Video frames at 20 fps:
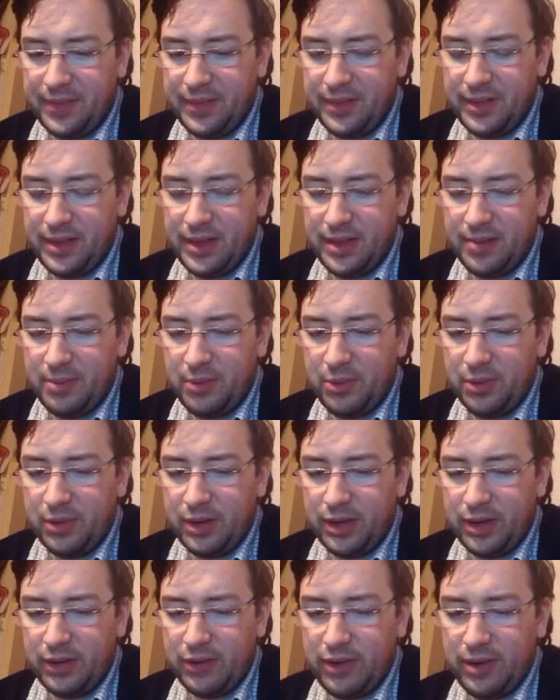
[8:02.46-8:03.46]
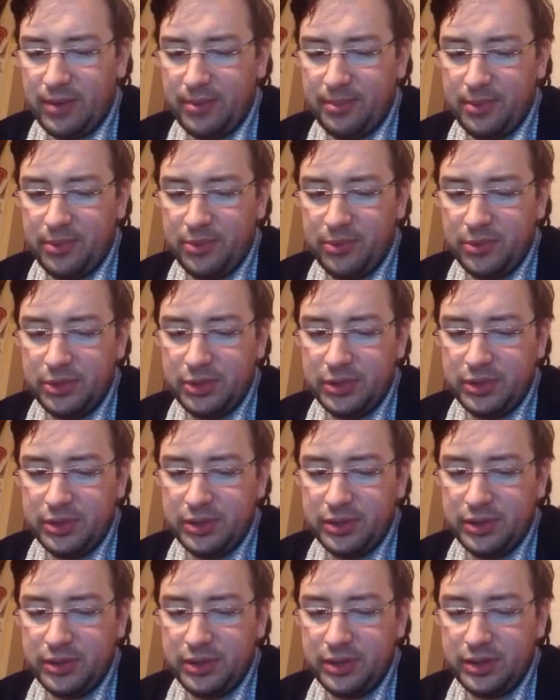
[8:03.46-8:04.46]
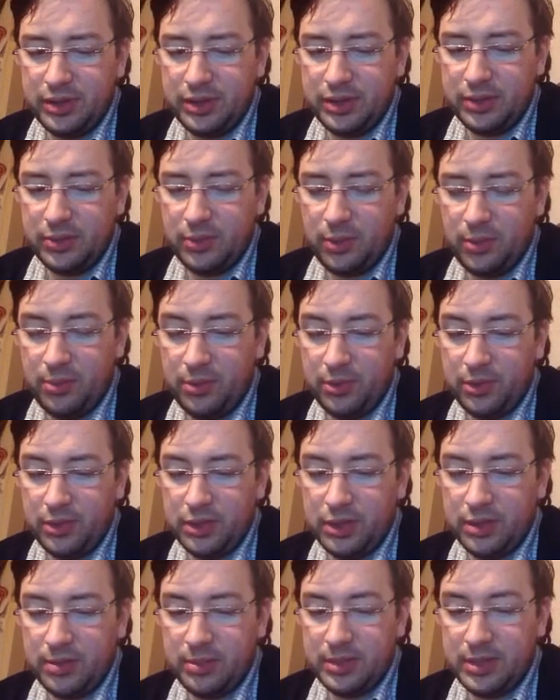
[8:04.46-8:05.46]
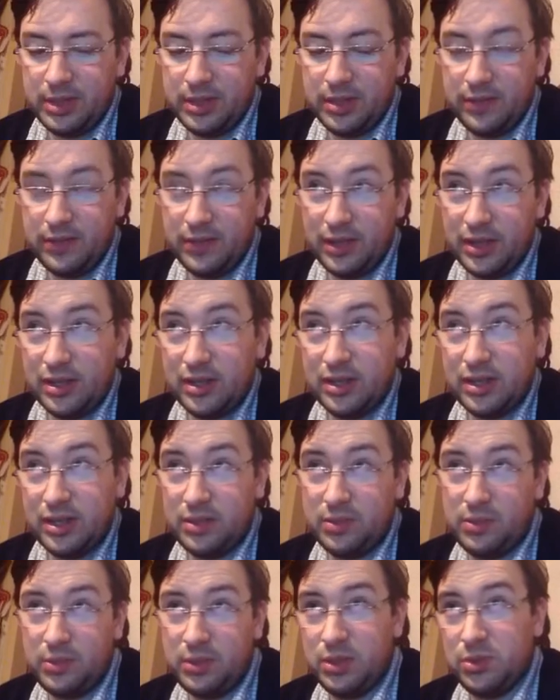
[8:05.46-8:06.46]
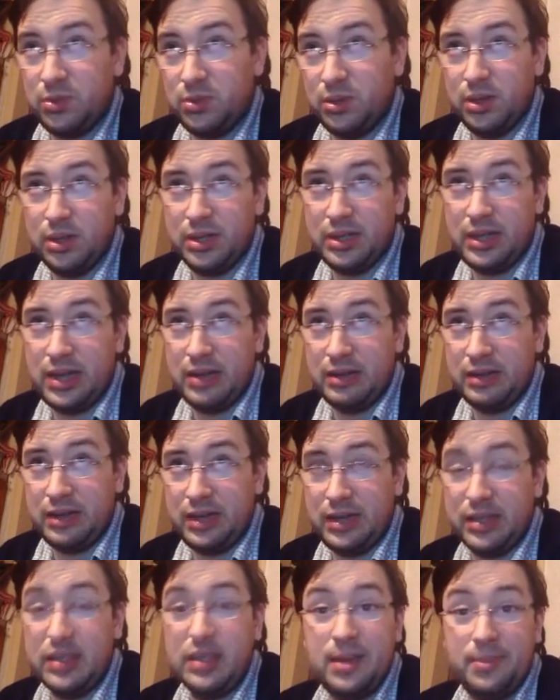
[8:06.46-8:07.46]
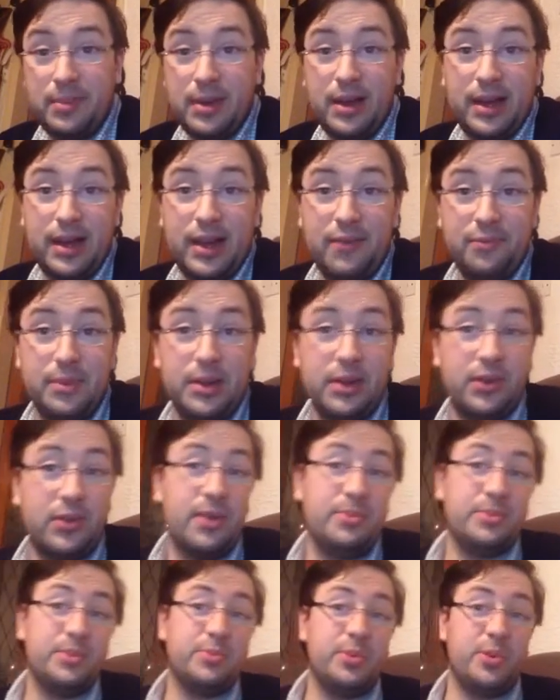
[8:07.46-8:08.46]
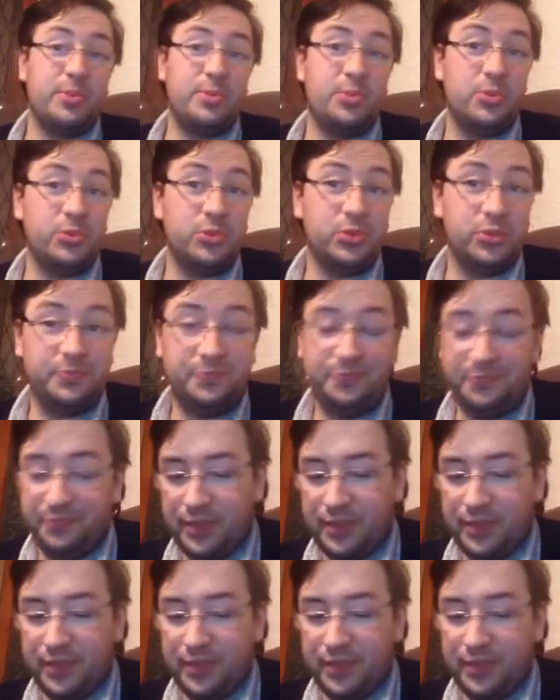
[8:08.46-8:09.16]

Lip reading: They're 0.9 gram portions, and it's 1.2% nicotine, which works out as about 11 milligrams per portion.